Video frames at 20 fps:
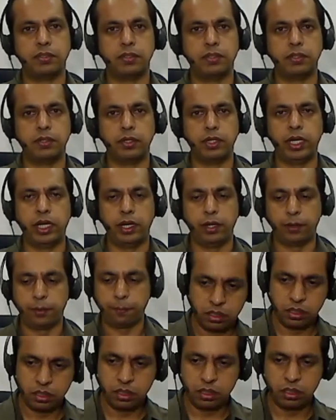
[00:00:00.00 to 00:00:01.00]
Okay.
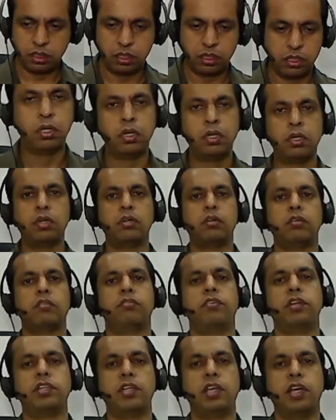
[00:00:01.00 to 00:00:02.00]

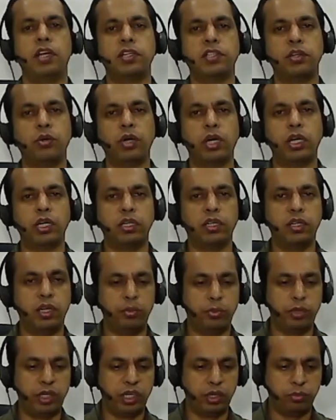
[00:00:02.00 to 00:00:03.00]
First, let's look at the
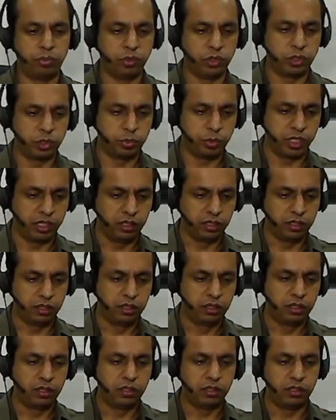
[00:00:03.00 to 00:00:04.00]
limit imposed by
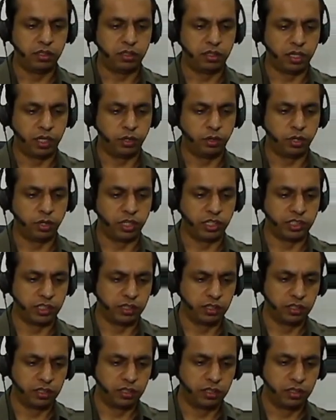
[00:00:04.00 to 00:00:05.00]
the triode region.